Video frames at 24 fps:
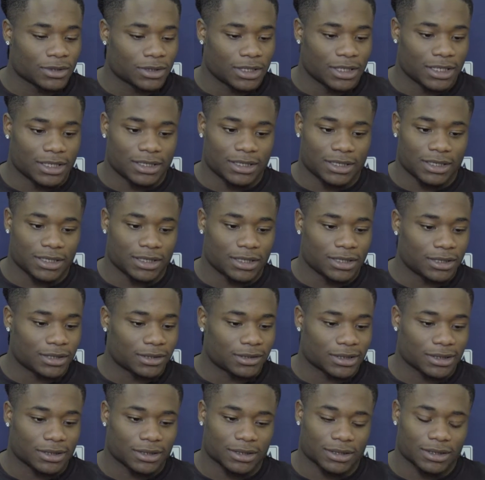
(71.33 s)
let's see,
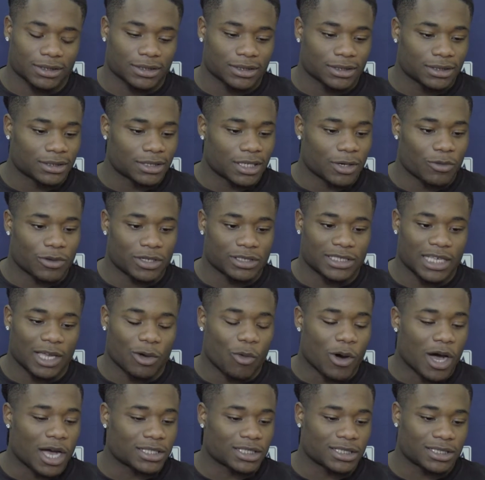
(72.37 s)
I want to say
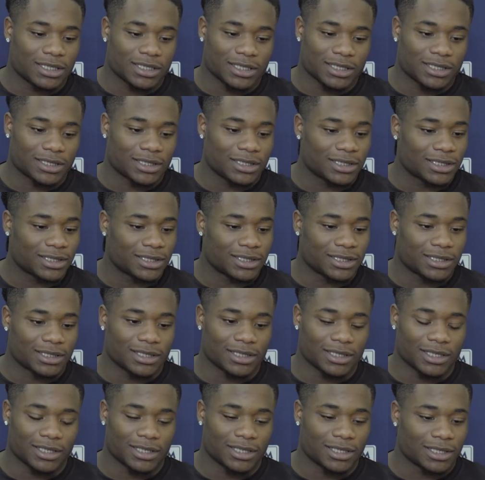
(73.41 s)
Washington.
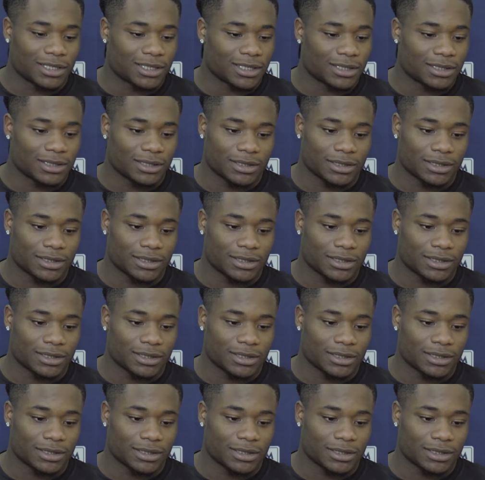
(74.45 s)
Uh,